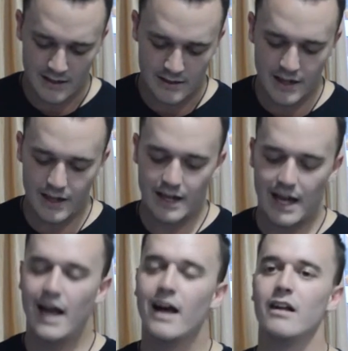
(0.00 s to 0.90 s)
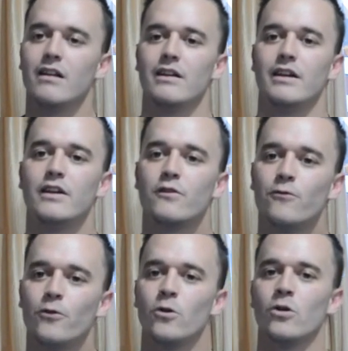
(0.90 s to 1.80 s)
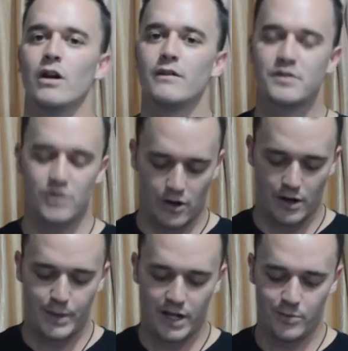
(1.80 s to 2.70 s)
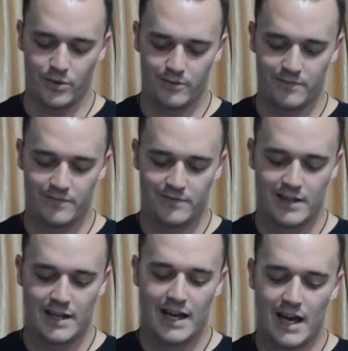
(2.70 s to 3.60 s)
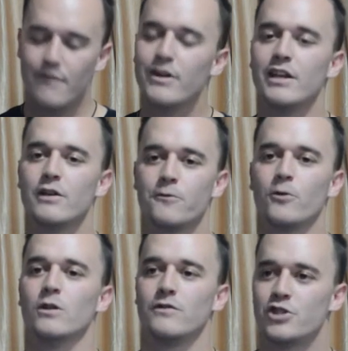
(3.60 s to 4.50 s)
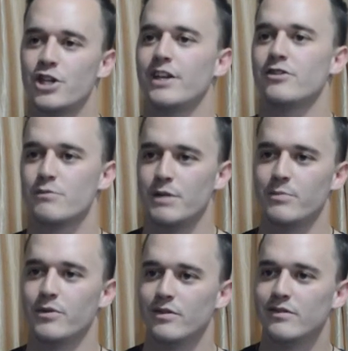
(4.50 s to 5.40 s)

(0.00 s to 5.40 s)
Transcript: See, hell is full of sorry people. Heaven is full of changed people.